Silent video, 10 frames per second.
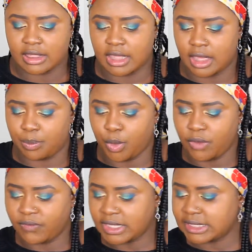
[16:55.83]
the
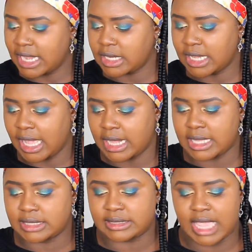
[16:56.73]
Perfect 10
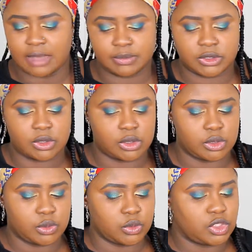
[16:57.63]
Colors
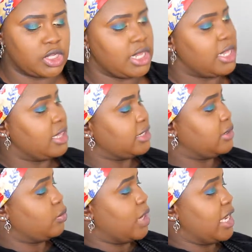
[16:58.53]
Absolute is
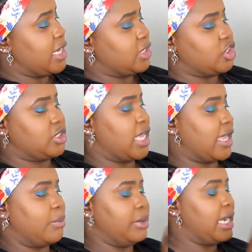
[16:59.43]
a really just
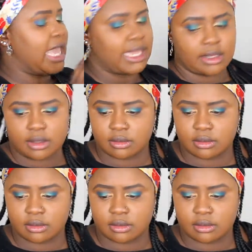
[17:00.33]
like black,